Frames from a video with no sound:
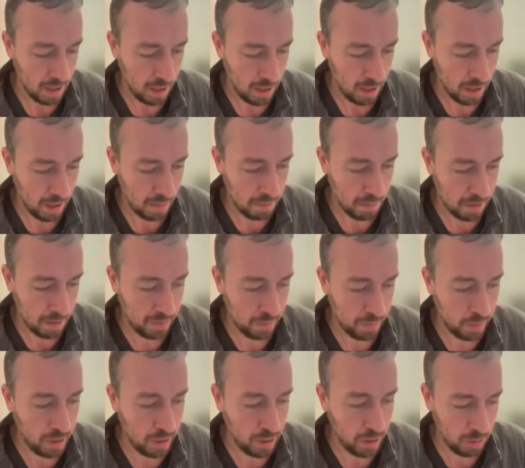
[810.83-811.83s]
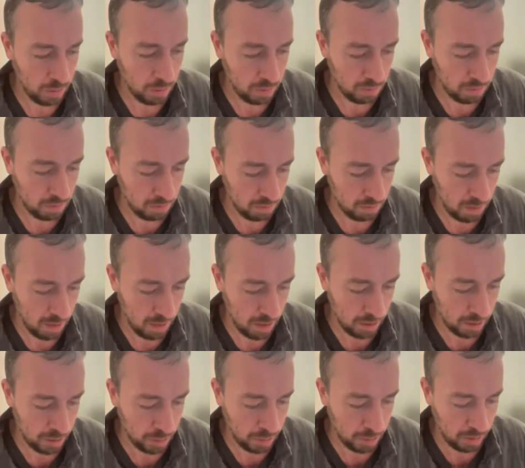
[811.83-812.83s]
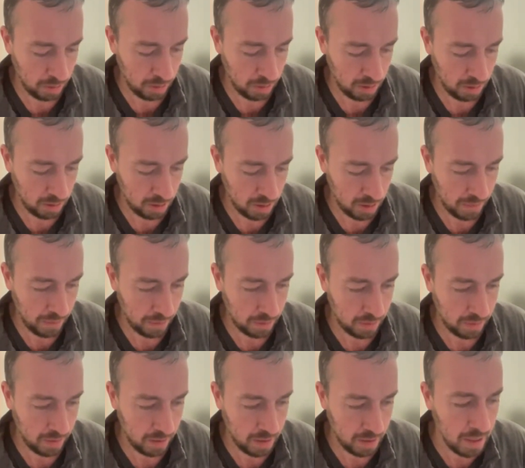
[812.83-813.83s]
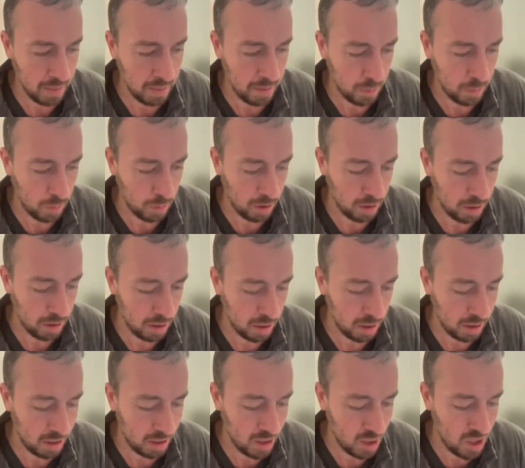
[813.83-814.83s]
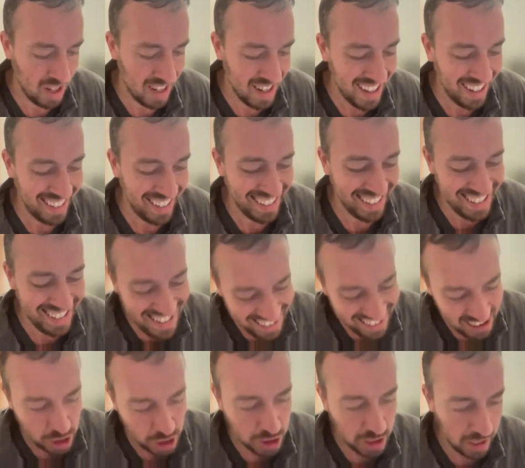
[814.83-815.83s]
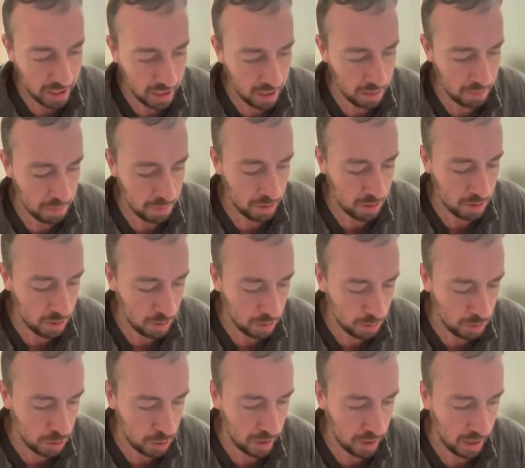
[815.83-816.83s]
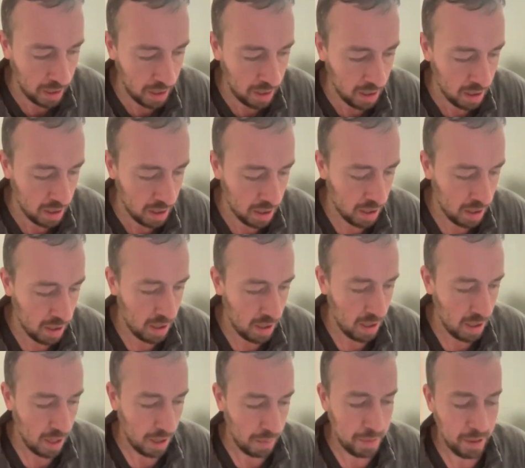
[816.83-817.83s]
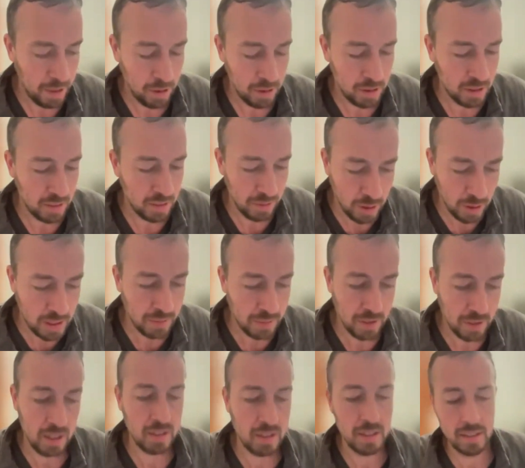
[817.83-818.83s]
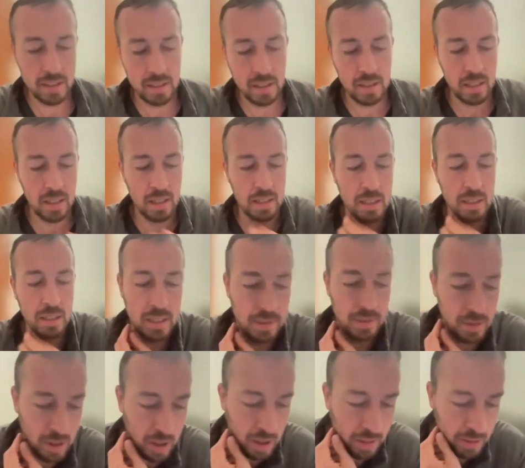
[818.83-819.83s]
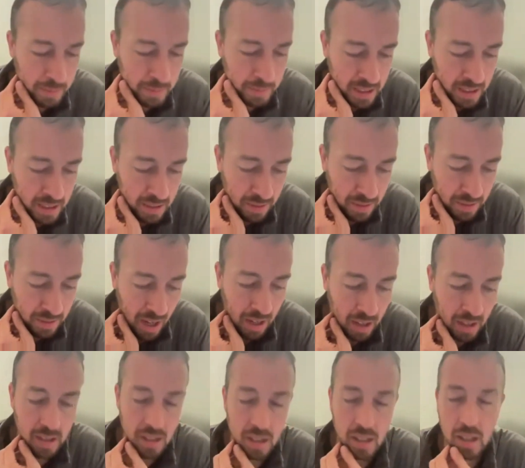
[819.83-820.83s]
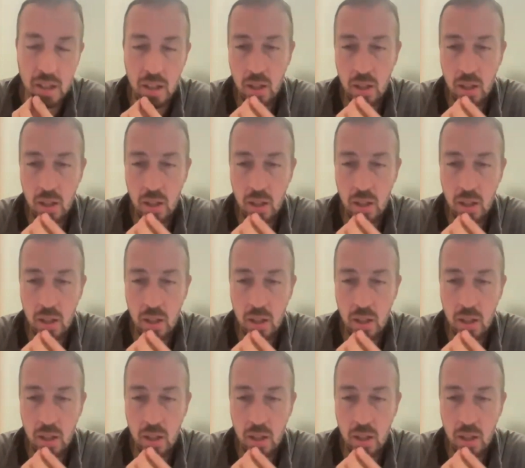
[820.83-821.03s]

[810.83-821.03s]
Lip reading: But if we go elsewhere to Sefer Devarim, the word not nashe, but noshe appears in a very different context, in the context of a mitzvah,